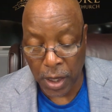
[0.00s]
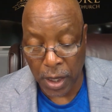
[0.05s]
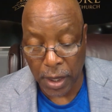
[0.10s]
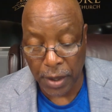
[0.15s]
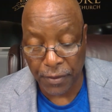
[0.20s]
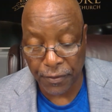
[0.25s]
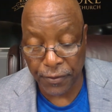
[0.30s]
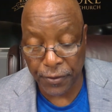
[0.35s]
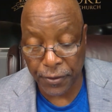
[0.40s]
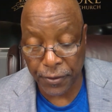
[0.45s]

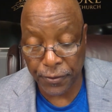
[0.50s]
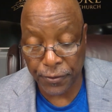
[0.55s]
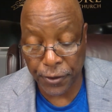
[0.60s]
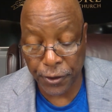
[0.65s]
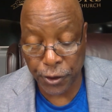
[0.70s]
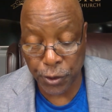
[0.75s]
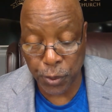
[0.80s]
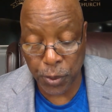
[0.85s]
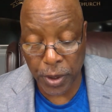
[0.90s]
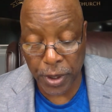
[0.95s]

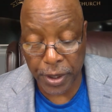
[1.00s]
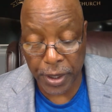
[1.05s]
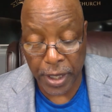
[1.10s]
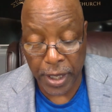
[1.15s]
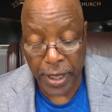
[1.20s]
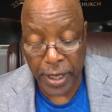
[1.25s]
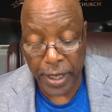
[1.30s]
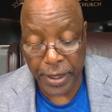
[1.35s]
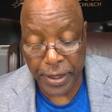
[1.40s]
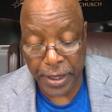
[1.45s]
Verse 1,
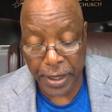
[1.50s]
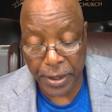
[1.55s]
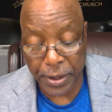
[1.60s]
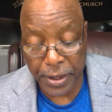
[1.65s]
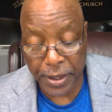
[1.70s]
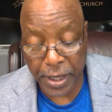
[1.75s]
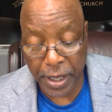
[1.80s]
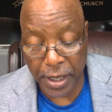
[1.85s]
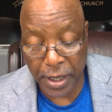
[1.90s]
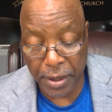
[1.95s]
and they
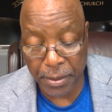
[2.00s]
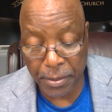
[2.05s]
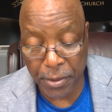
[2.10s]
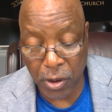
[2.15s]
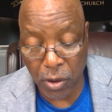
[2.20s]
came